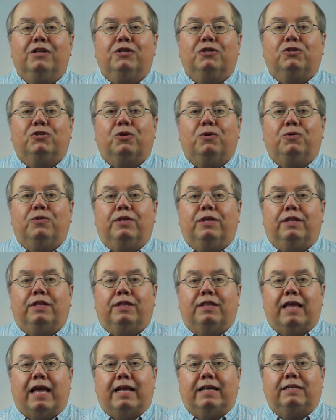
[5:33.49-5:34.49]
So
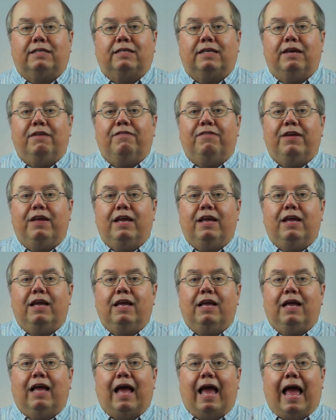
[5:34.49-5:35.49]
that
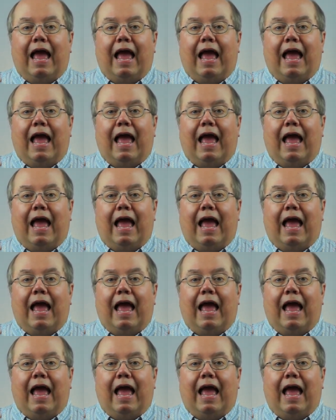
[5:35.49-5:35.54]
thanksgiving